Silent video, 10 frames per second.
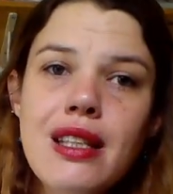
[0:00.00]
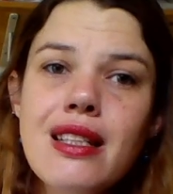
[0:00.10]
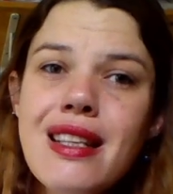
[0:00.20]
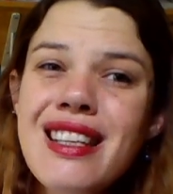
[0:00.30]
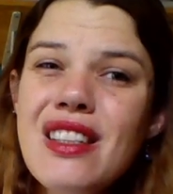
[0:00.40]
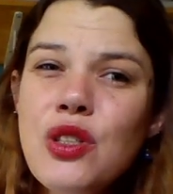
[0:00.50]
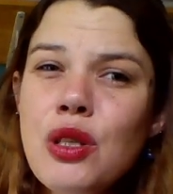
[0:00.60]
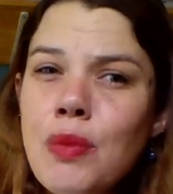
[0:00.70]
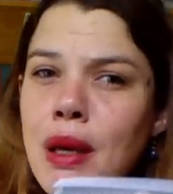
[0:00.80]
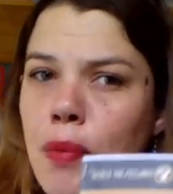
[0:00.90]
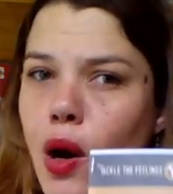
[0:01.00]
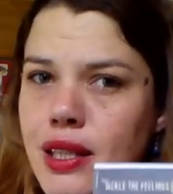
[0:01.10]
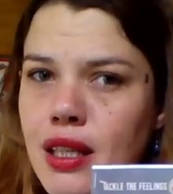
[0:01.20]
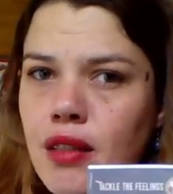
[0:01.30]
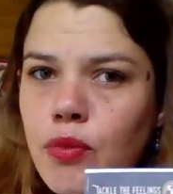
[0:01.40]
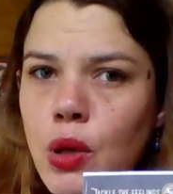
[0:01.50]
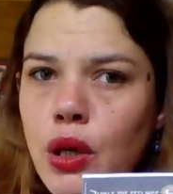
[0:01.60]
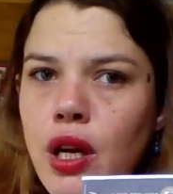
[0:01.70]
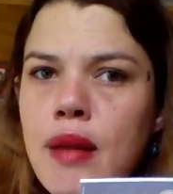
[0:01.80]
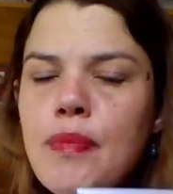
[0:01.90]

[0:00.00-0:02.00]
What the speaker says: This needs to be a positive book